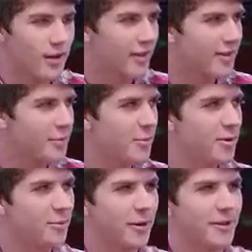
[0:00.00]
I think
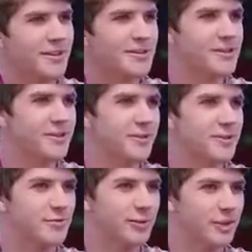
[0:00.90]
being a part of the Institute
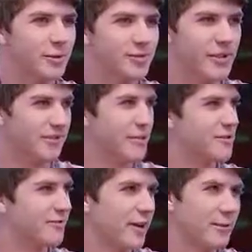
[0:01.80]
has really helped
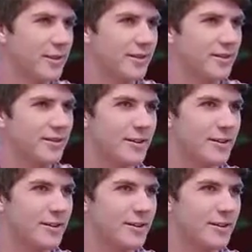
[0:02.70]
diversify me.